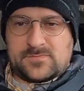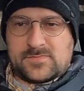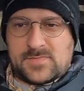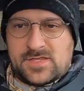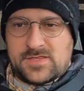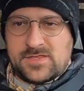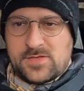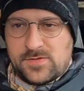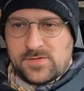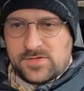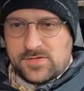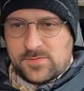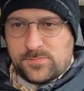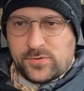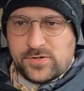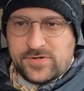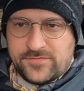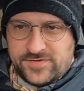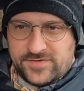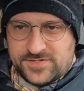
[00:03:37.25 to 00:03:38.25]
in the
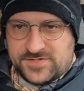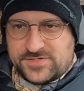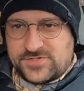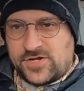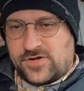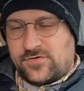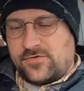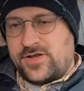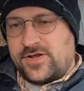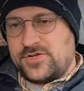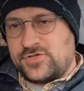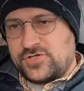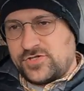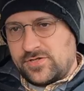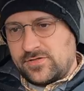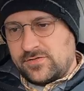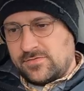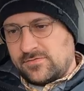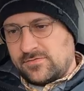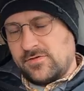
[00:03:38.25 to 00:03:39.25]
previous generation,
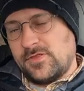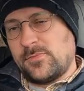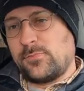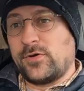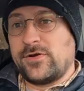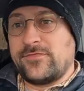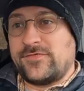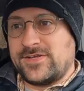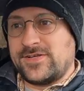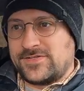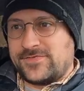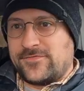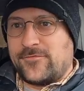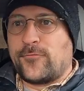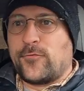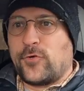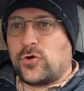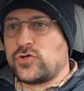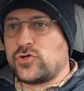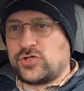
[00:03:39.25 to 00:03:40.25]
or the previous
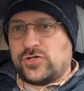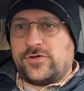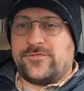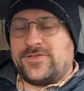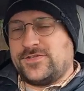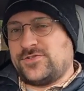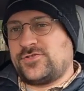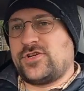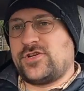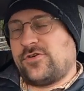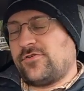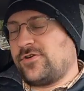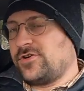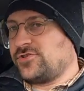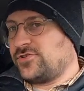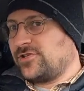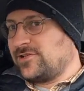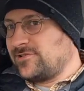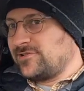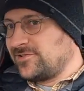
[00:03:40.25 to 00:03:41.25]
version of this
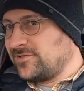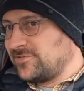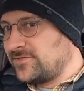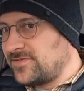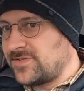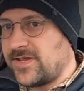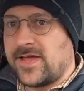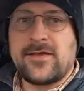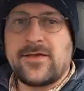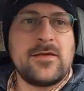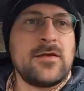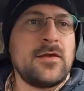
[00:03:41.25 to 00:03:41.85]
generation, I should say.